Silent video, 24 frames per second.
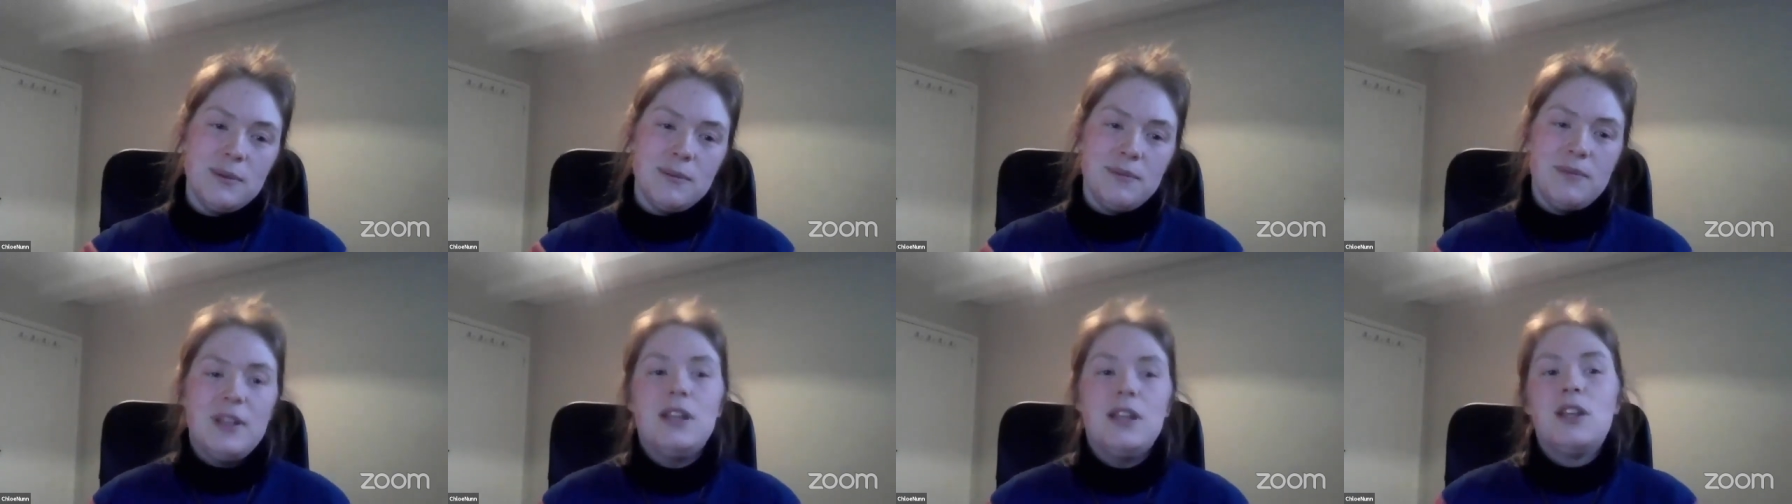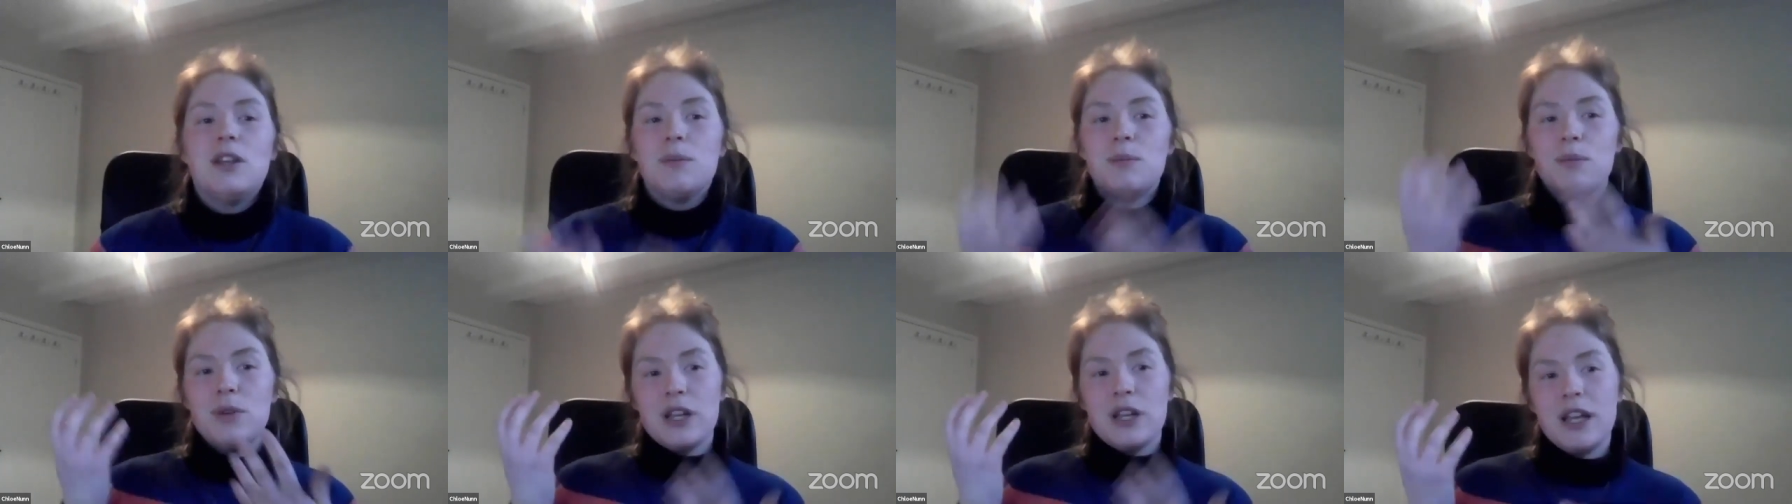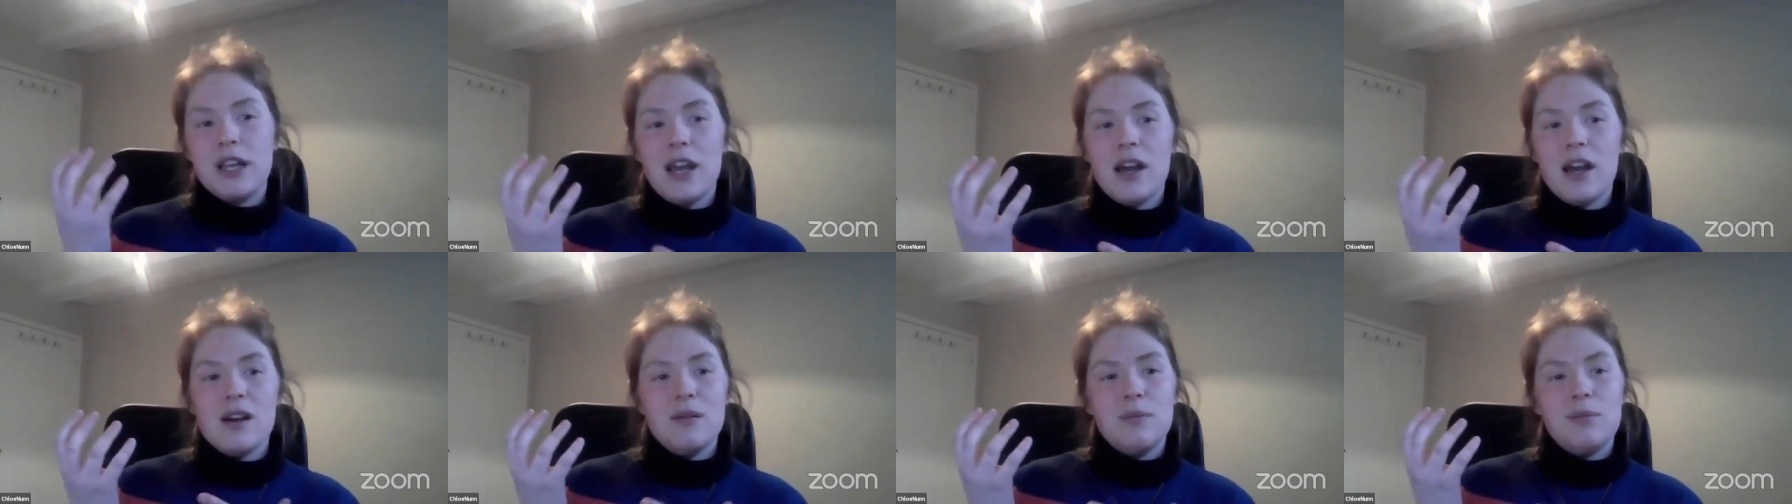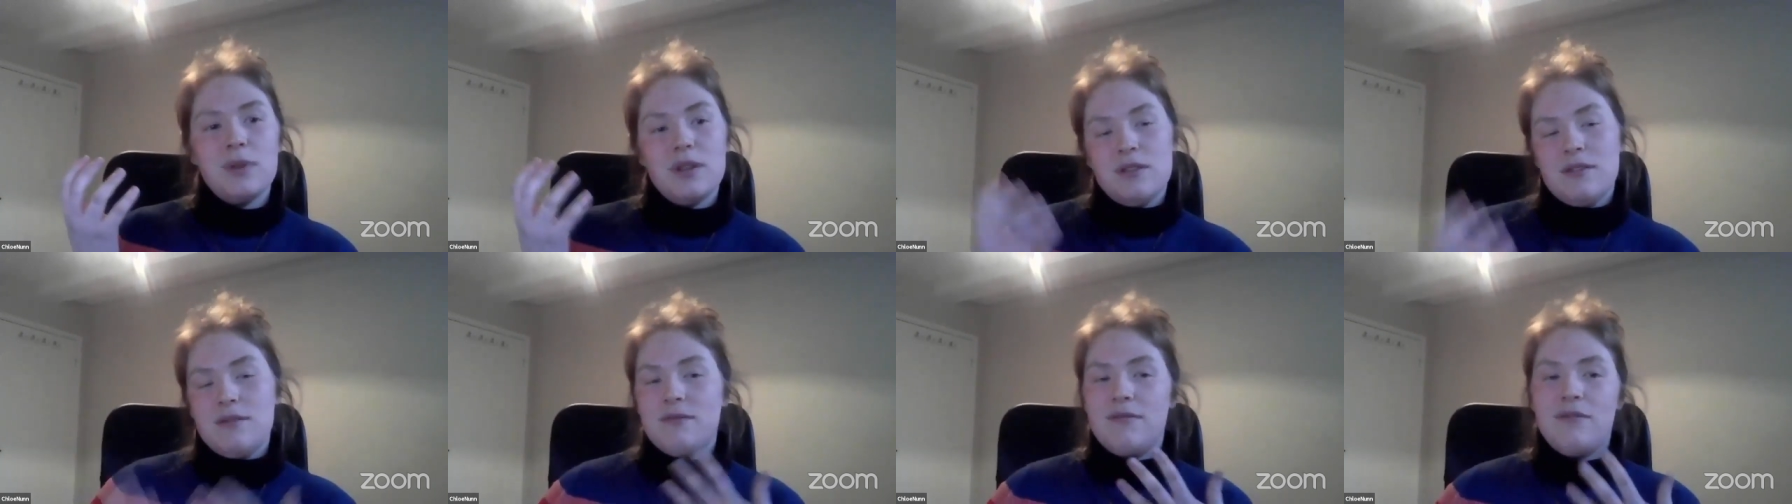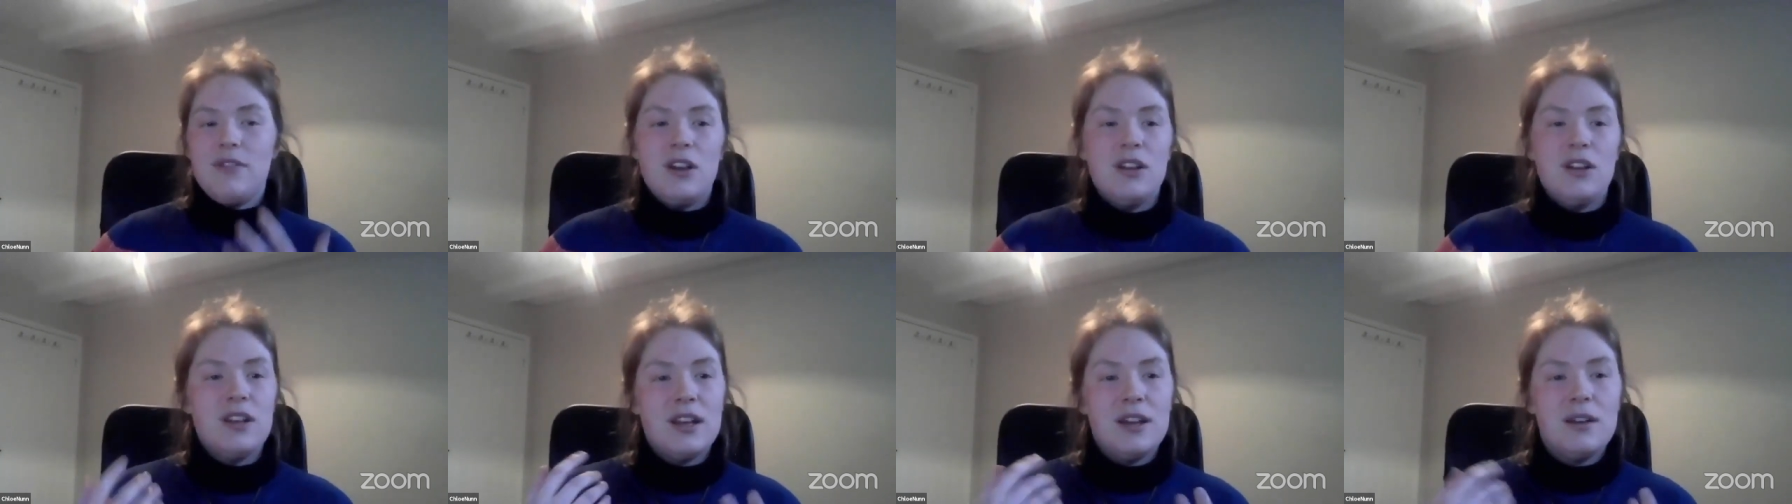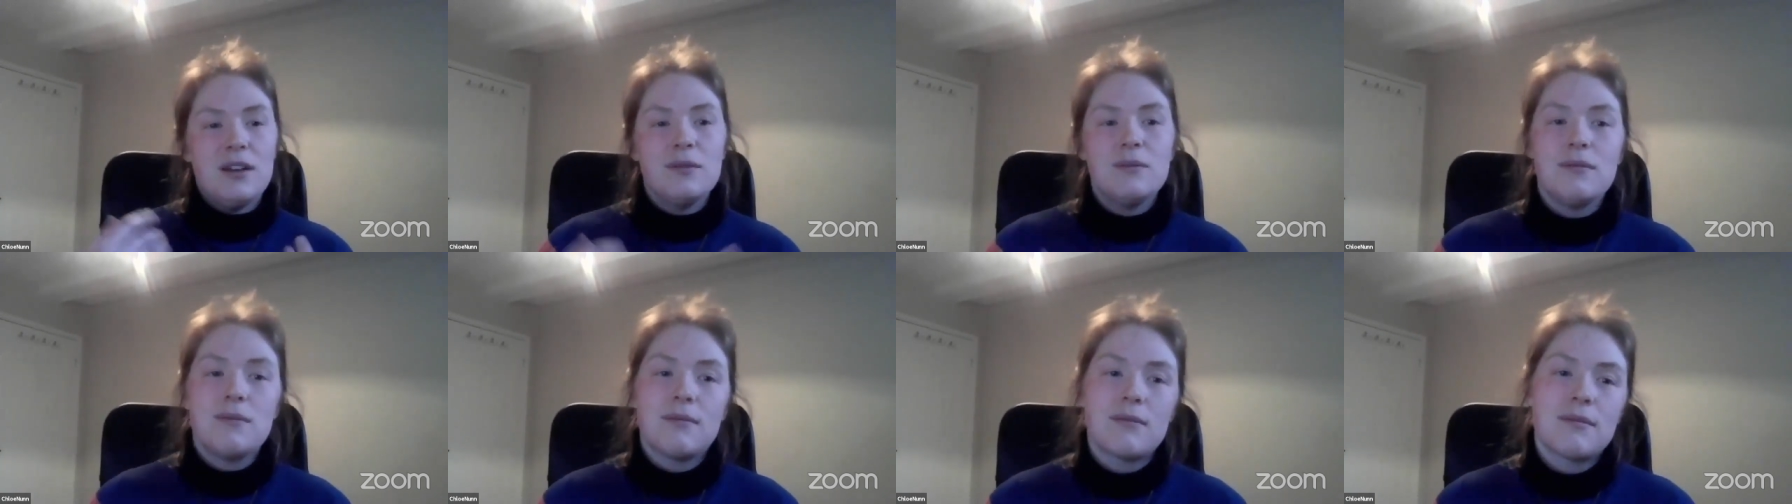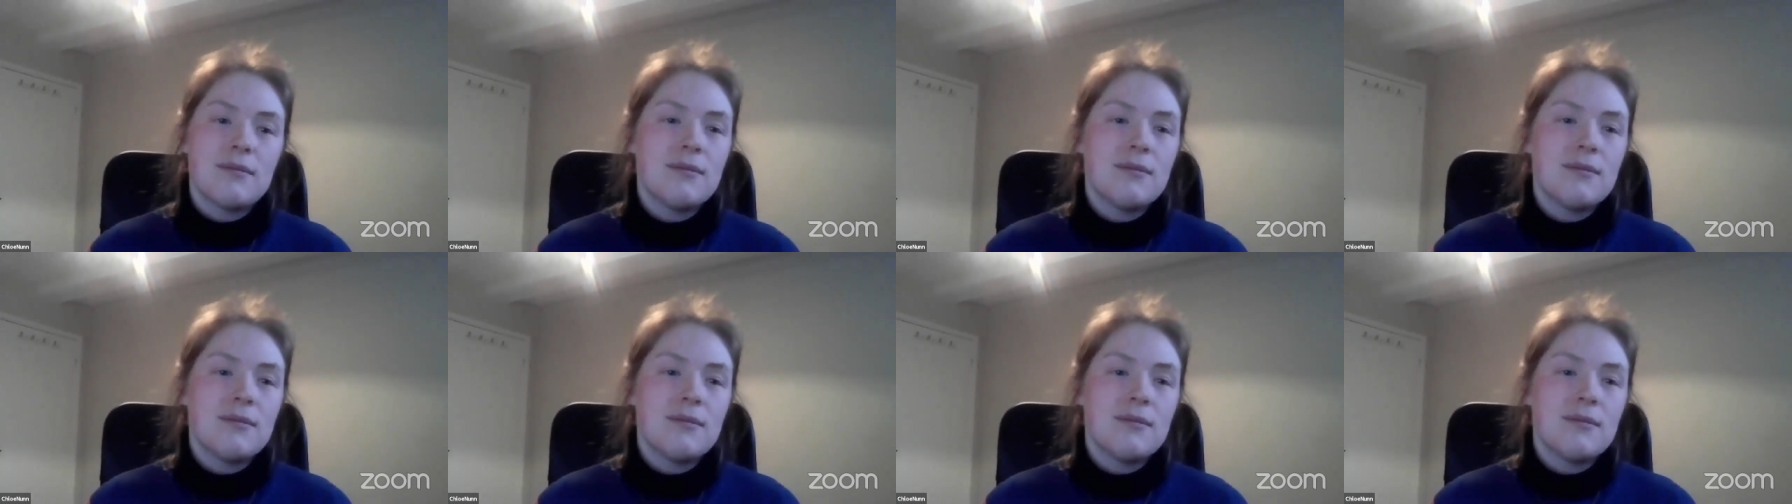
and then you can bring it up and find out